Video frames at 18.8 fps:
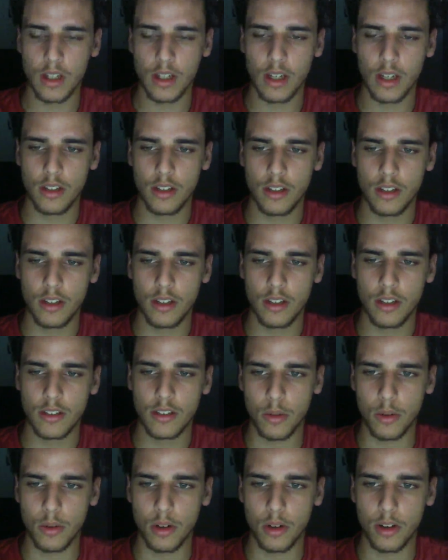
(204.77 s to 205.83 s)

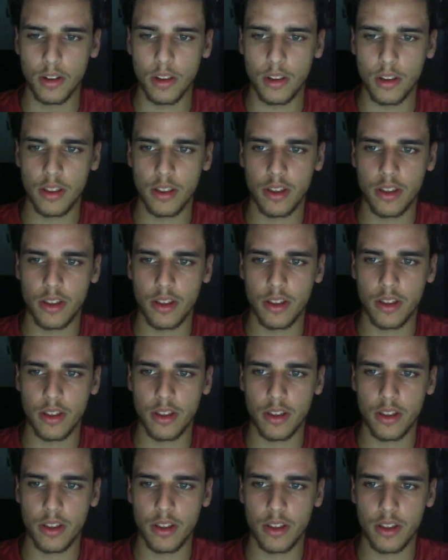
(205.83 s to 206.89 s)
So that's our
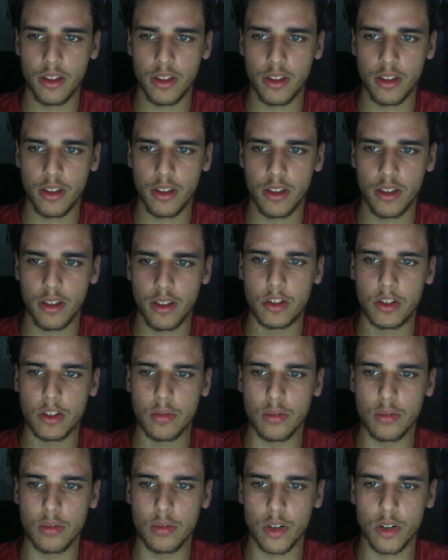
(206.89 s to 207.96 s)
objective. You
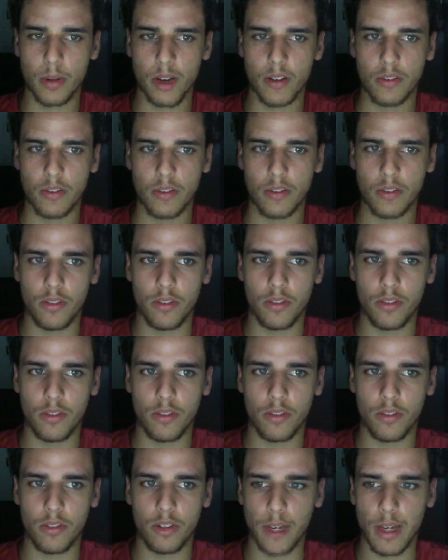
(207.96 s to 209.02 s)
know about the
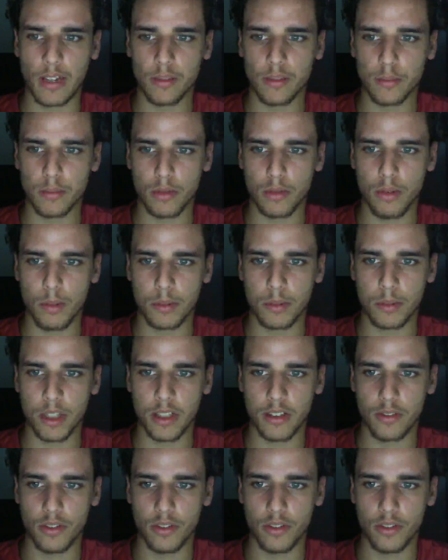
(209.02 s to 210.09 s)
base and ball
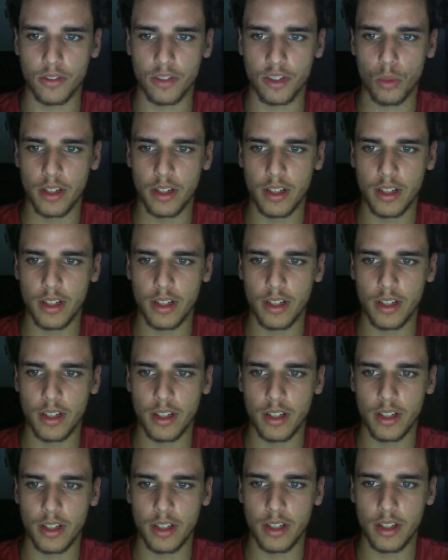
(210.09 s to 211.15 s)
objective. This one is the
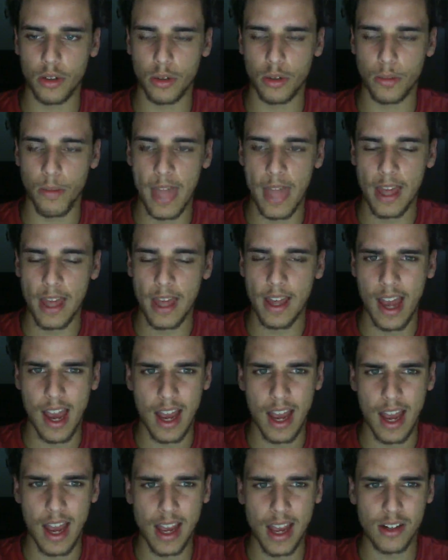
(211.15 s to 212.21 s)
core,
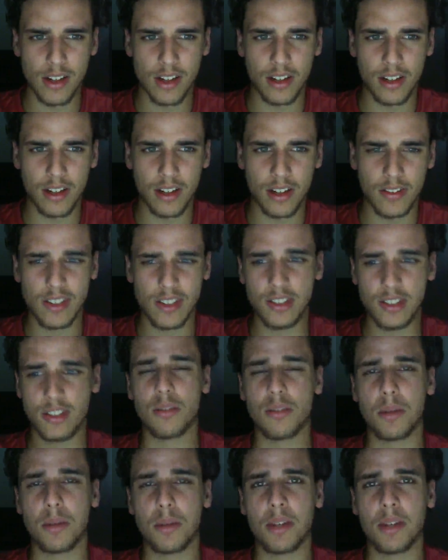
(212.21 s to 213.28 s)
and this is going to
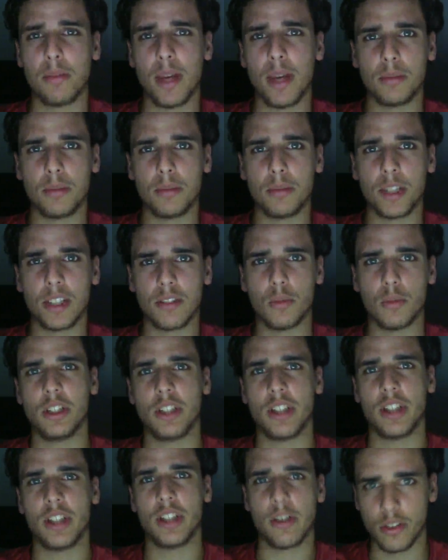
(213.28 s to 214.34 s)
be the main objective which
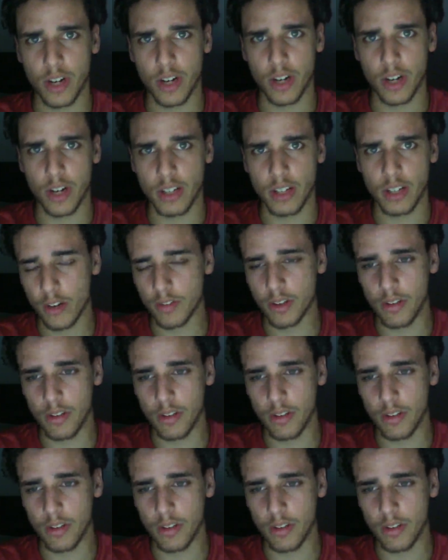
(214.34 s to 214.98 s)
everyone's fighting over.